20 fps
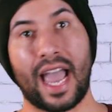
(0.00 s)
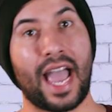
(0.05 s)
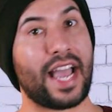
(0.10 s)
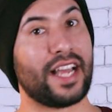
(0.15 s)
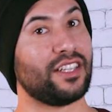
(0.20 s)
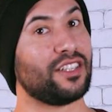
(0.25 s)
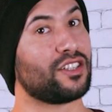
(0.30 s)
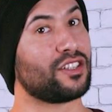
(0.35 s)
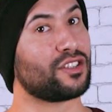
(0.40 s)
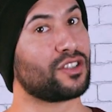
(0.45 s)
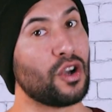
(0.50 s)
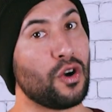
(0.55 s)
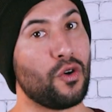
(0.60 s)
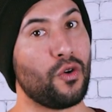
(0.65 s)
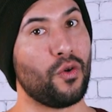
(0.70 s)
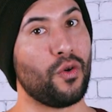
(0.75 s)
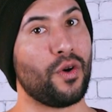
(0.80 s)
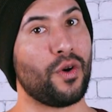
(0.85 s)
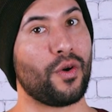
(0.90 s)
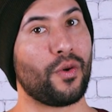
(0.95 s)
And
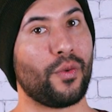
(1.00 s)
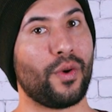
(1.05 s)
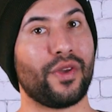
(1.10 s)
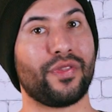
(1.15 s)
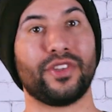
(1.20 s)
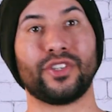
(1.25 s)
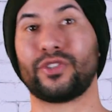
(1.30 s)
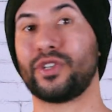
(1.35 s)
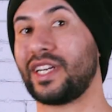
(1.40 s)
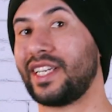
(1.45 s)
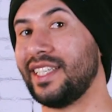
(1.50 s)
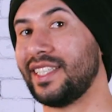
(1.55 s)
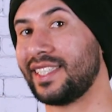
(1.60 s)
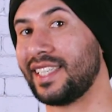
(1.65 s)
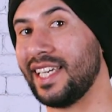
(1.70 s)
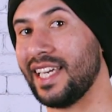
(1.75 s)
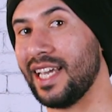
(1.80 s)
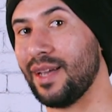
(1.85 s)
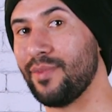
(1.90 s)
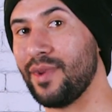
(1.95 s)
so, with the tricky
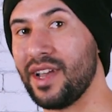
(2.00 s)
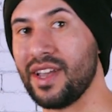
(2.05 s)
scheme,